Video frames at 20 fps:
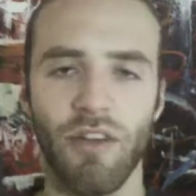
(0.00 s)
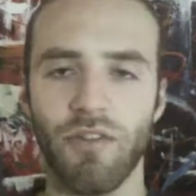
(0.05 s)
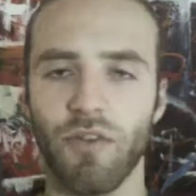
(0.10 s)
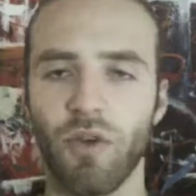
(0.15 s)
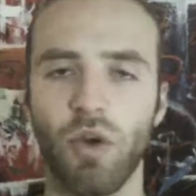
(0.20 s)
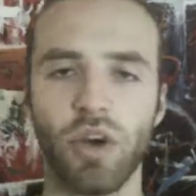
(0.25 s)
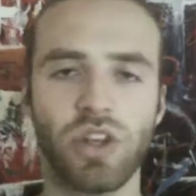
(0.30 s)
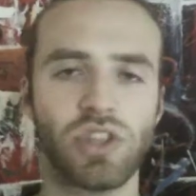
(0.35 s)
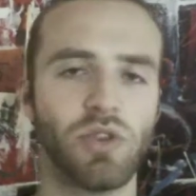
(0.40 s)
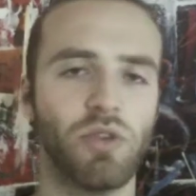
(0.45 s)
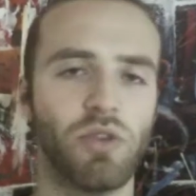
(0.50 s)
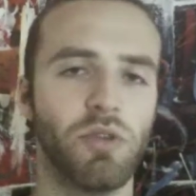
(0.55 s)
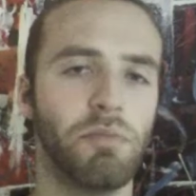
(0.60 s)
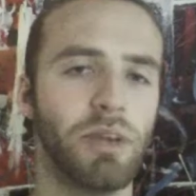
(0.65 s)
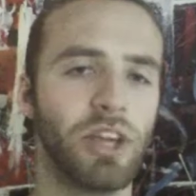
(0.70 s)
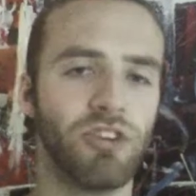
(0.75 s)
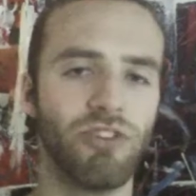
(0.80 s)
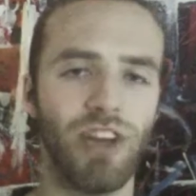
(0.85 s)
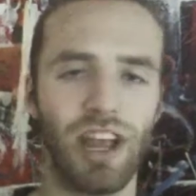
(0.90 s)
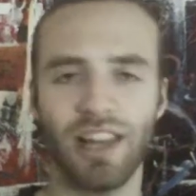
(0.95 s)
of course it will
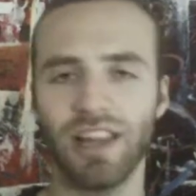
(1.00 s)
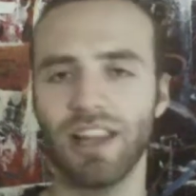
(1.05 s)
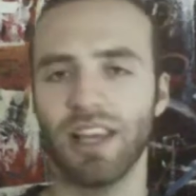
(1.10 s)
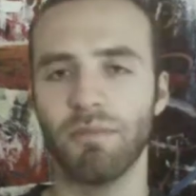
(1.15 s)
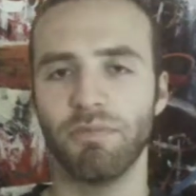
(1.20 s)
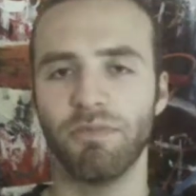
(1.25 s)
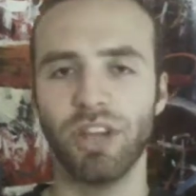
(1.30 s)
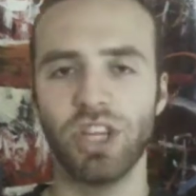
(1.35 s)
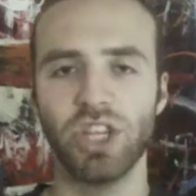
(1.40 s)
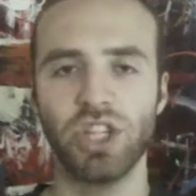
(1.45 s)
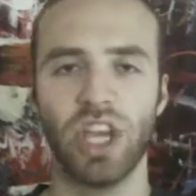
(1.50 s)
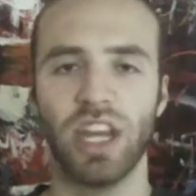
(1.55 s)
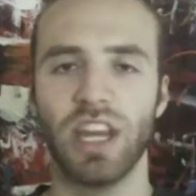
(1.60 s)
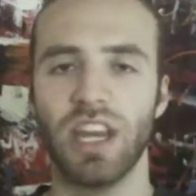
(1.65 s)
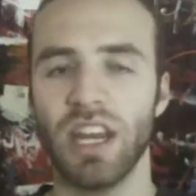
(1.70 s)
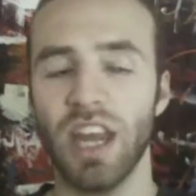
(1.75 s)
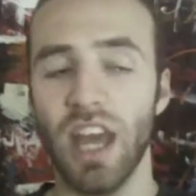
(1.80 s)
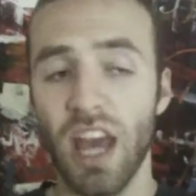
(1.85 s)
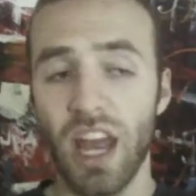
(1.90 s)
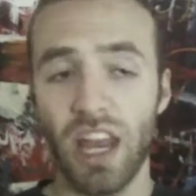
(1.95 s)
be greatly
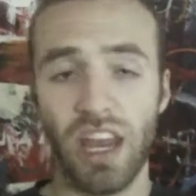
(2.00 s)
appreciated,